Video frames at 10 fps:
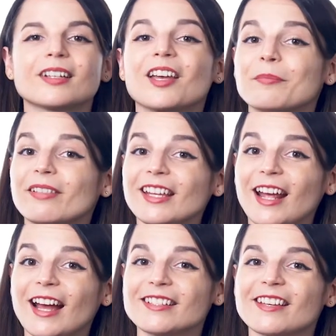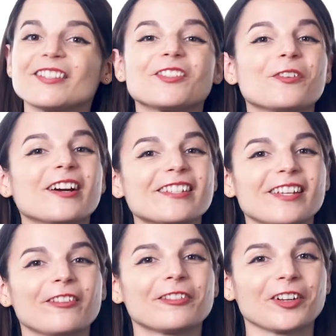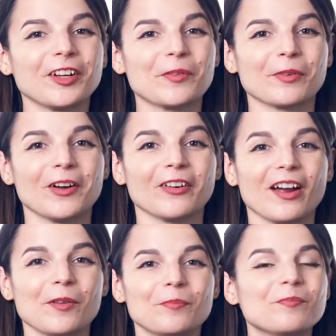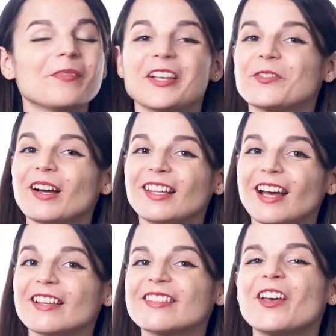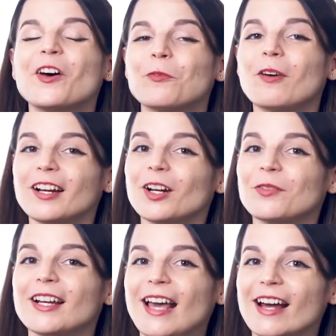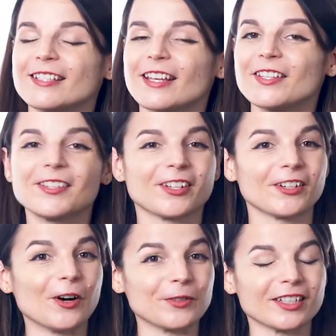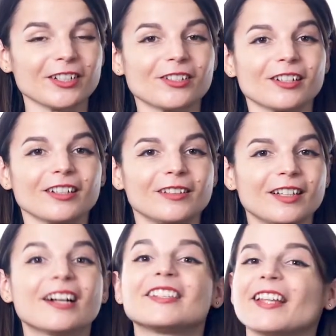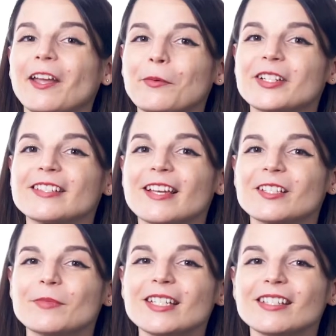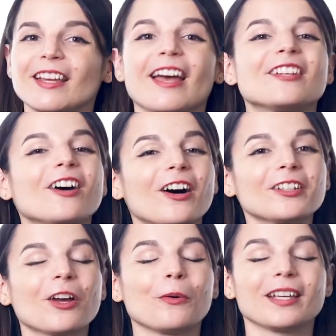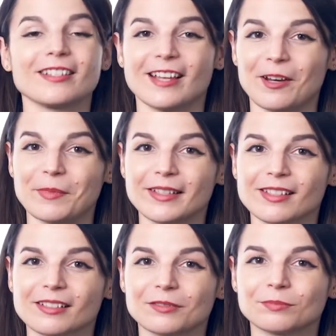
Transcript: complete access to our self-learning program, as well as one-on-one access to your own teacher, language assessment, and ongoing assignments.